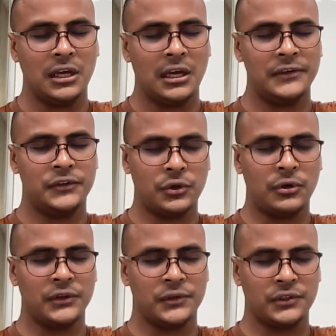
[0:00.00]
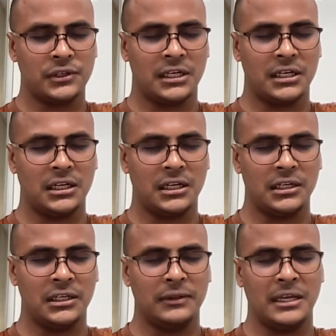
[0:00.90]
stories
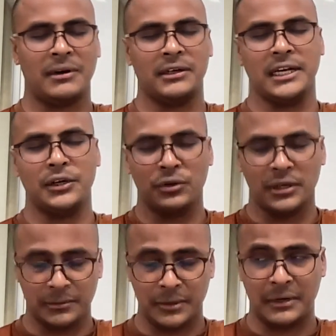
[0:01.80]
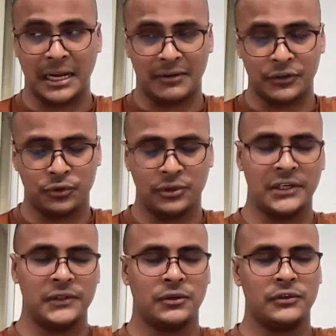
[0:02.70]
in our day to day, even our
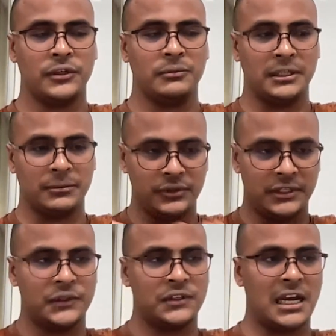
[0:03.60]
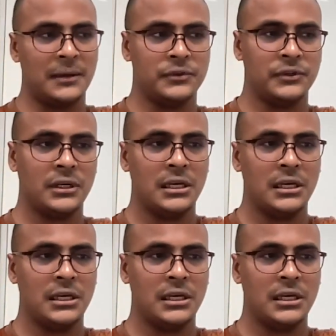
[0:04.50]
today's, also even the Buddha's times.